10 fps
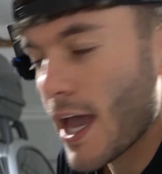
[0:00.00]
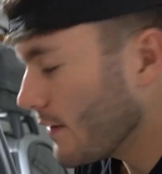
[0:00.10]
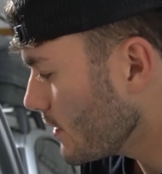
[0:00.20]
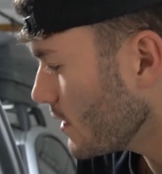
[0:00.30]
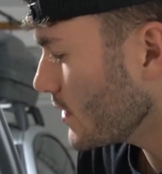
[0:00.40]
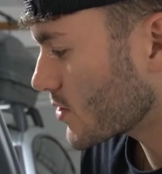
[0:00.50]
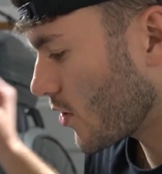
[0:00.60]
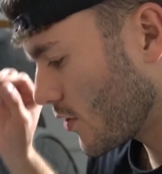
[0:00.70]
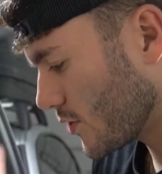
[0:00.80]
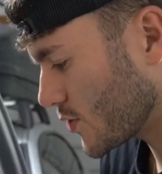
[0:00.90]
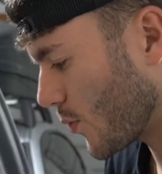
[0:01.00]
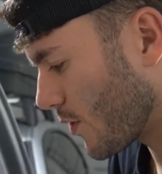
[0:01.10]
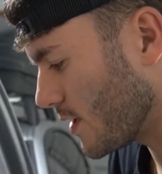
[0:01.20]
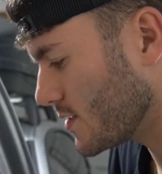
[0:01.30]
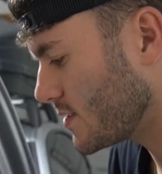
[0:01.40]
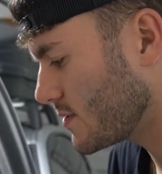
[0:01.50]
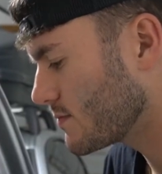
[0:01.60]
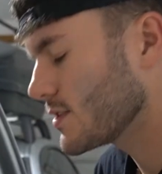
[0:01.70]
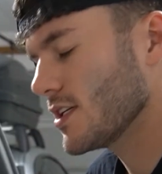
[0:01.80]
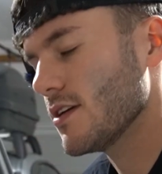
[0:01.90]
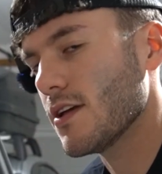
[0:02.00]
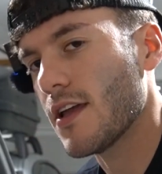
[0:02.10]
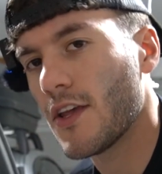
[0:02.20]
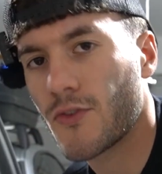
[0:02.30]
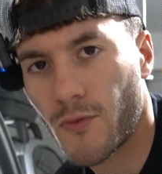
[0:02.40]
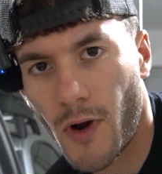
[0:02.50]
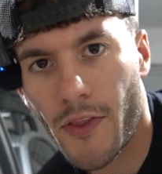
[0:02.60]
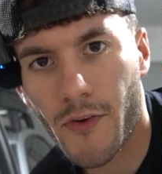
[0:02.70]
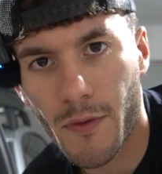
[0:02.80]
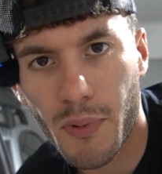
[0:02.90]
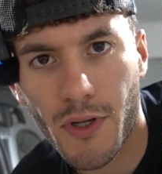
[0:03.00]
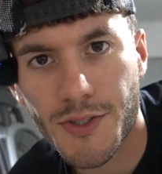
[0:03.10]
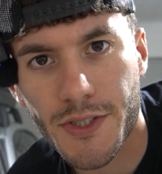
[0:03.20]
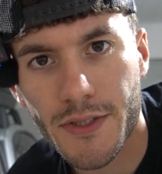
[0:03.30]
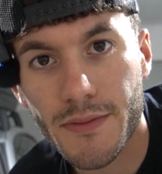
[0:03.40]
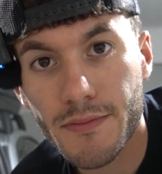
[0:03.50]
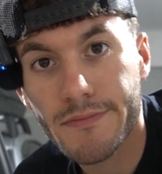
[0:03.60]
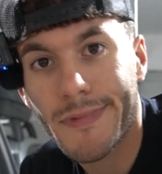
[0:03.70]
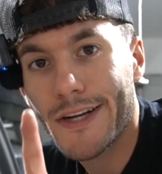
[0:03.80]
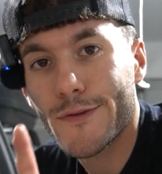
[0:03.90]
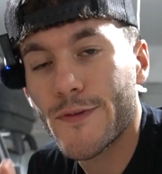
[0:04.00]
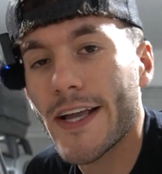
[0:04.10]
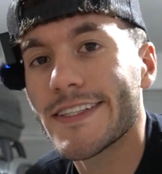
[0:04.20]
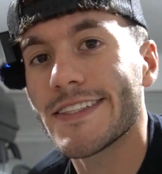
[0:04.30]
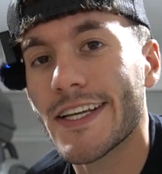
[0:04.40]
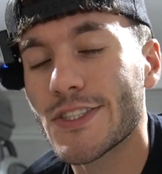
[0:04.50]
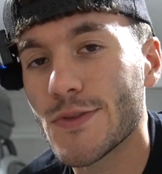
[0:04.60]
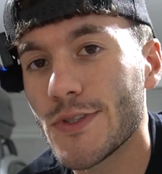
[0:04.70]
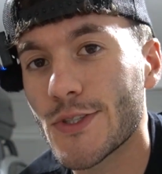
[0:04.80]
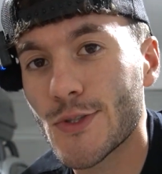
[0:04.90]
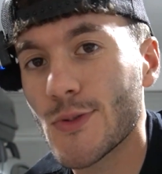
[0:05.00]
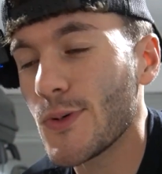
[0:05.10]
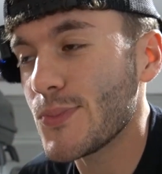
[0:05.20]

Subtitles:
Having a nice car in your 20s is rather a pleasure. Matter of fact, it's actually really cool